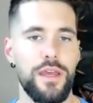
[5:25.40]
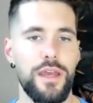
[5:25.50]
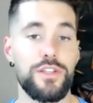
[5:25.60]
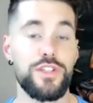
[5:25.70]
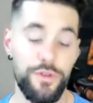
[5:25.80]

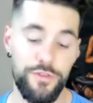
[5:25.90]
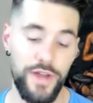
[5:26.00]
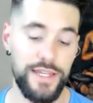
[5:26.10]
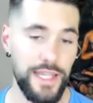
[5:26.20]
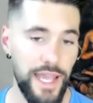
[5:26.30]
and so we
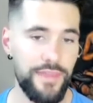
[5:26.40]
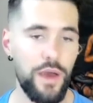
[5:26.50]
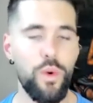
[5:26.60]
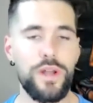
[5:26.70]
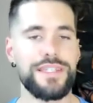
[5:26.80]
find again
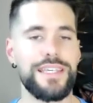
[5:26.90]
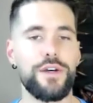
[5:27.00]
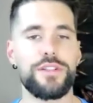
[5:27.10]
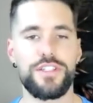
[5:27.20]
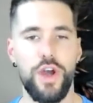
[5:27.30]
that once
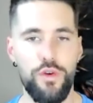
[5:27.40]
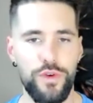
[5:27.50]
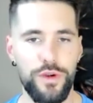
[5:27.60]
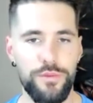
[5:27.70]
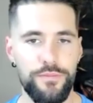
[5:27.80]
guilt is
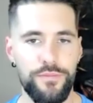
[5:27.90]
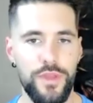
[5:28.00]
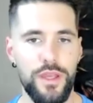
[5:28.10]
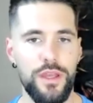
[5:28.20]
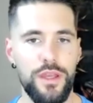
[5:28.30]
over
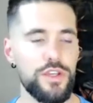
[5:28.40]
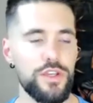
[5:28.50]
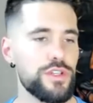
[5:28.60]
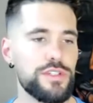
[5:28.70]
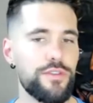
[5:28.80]
you
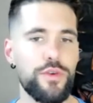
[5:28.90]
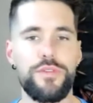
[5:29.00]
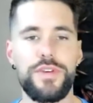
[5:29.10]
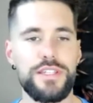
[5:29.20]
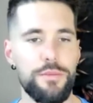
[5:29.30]
just never
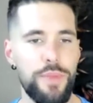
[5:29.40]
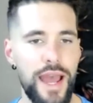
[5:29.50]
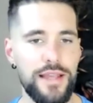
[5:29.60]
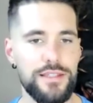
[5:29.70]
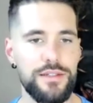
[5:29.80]
revisit the
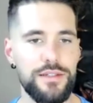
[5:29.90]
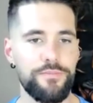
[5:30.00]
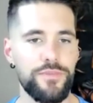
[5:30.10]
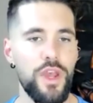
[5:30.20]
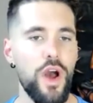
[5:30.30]
past
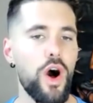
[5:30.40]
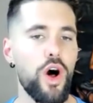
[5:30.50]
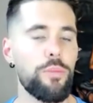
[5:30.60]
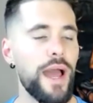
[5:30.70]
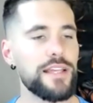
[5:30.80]

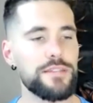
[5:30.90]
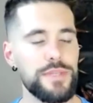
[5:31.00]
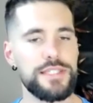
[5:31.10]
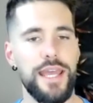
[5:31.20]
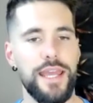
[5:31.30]
all past
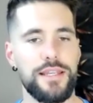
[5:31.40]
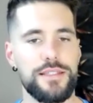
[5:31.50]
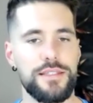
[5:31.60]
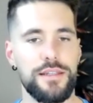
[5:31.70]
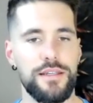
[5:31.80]

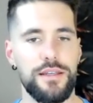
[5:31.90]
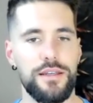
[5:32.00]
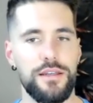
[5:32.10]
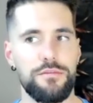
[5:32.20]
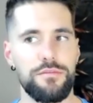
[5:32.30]
mistakes
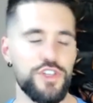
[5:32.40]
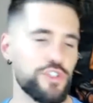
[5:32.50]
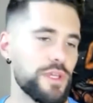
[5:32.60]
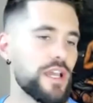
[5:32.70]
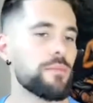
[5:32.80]

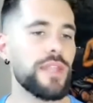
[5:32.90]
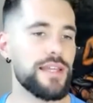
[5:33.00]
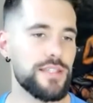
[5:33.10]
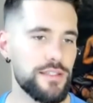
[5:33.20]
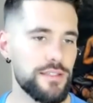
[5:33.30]
just become
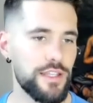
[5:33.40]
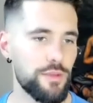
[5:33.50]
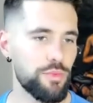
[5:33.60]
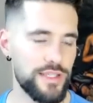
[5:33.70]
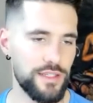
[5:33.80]
lessons in the
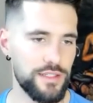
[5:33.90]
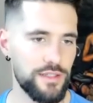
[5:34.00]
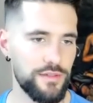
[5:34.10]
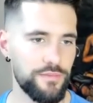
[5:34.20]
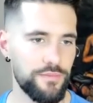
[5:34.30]
present.
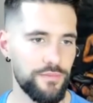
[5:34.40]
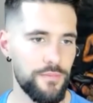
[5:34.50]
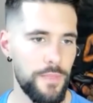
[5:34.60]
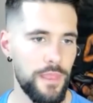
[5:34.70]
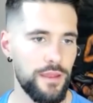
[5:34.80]

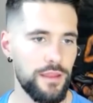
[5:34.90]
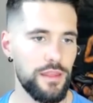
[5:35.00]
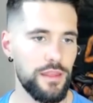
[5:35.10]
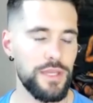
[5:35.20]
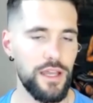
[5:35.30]
Yeah.
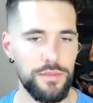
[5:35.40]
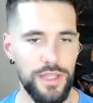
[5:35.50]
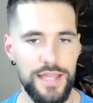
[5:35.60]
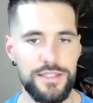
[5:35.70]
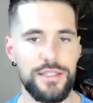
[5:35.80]
They become
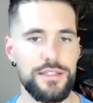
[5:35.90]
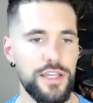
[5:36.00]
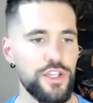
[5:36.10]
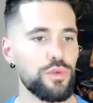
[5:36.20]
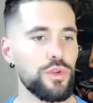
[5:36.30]
lessons
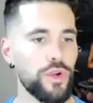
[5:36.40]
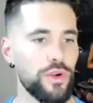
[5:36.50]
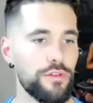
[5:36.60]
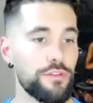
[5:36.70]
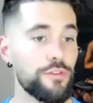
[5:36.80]
that you
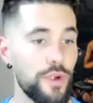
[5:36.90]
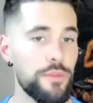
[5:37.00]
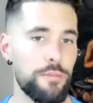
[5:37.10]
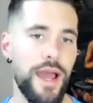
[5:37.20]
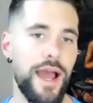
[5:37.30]
learn from
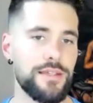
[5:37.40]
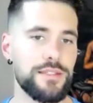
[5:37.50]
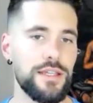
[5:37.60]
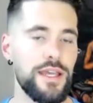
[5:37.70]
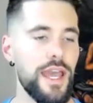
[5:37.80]
the
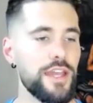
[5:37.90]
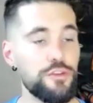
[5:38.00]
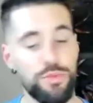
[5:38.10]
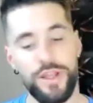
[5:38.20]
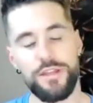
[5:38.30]
past and
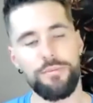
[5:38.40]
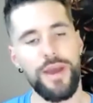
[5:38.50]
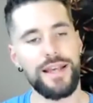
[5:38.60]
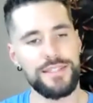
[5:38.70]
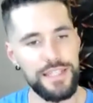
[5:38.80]
you bring the
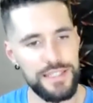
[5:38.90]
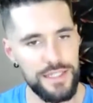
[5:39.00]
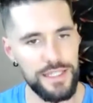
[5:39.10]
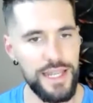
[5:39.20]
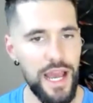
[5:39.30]
past into
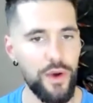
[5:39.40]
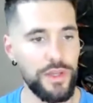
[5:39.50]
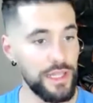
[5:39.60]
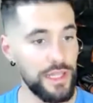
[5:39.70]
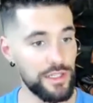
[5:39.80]
the now
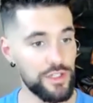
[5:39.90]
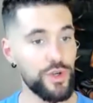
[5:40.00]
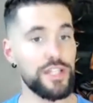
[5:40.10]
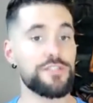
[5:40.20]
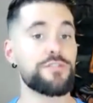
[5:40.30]
and let it
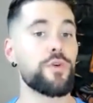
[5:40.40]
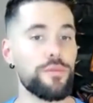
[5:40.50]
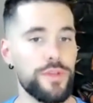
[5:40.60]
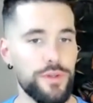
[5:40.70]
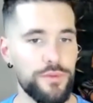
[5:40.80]

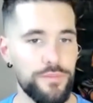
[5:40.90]
transform you.